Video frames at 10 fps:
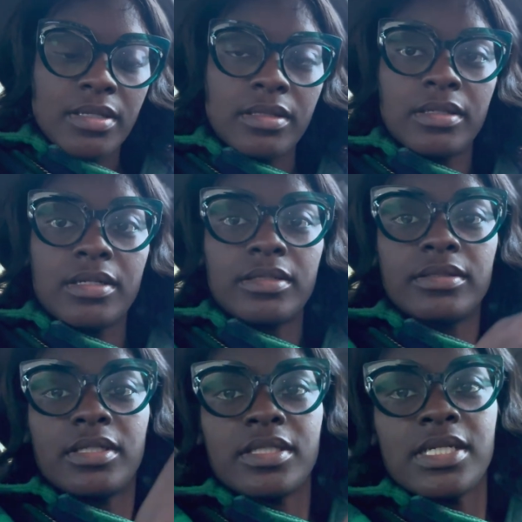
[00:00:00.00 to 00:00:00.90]
Look,
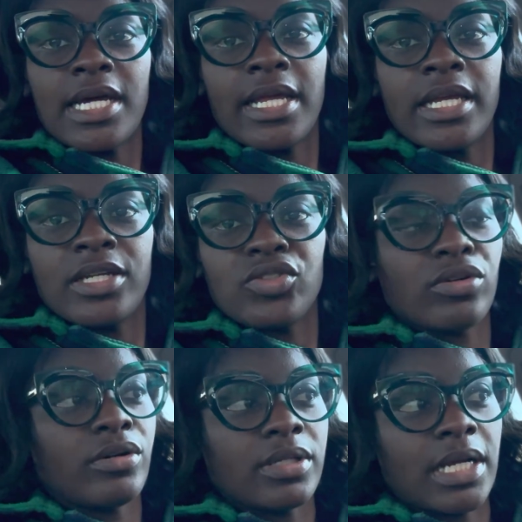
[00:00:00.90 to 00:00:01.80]
because he got an
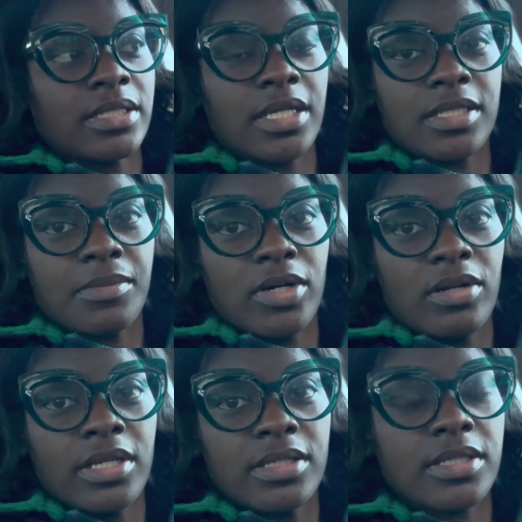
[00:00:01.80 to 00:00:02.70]
Android. I text him all
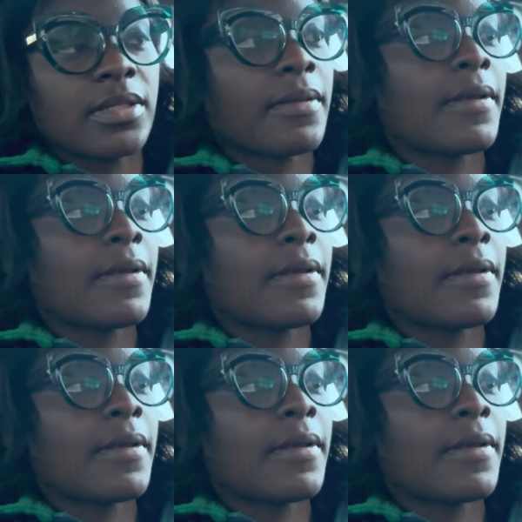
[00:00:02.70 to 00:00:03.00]
this.